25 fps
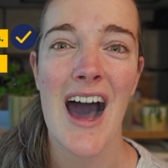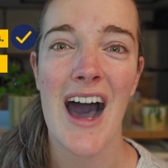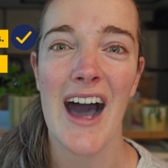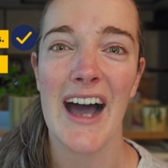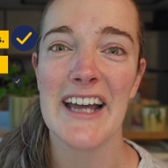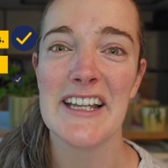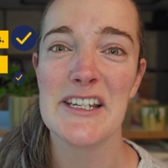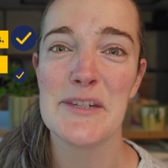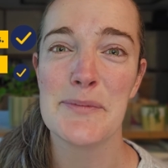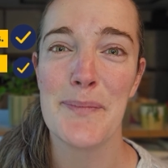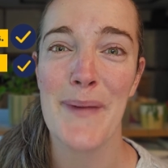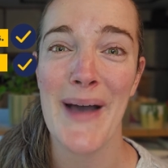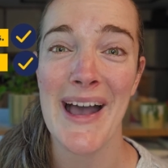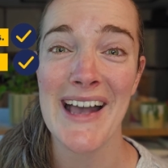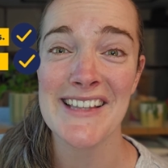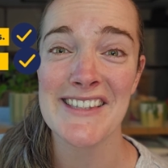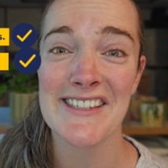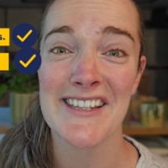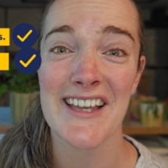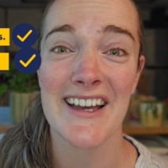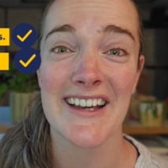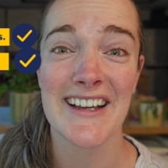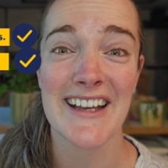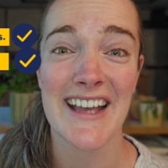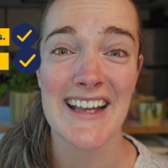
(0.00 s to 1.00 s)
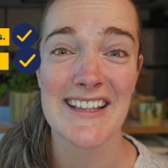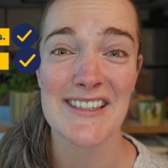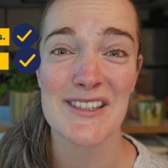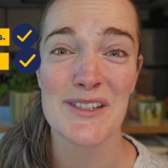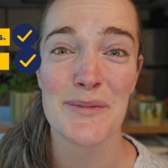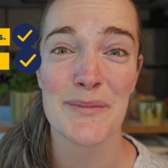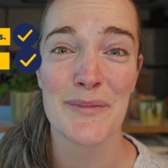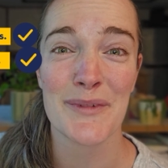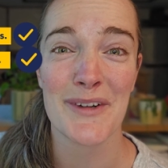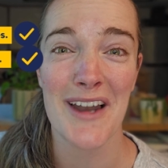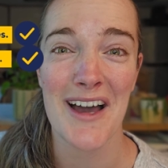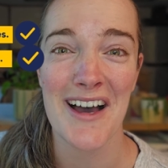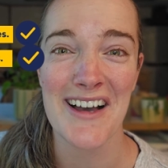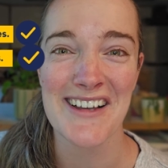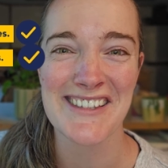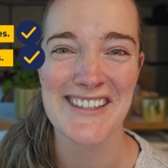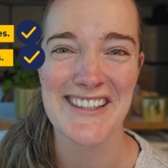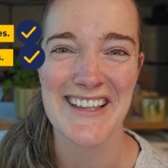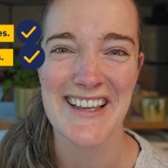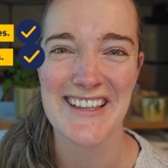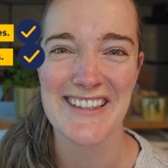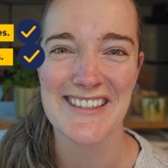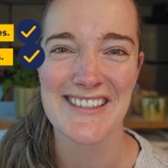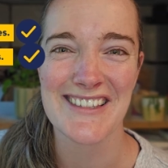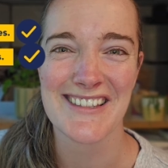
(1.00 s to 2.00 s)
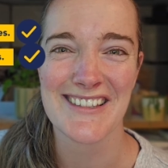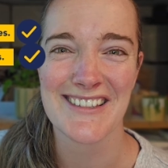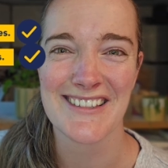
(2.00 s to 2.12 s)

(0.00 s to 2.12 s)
I'd better get some glasses.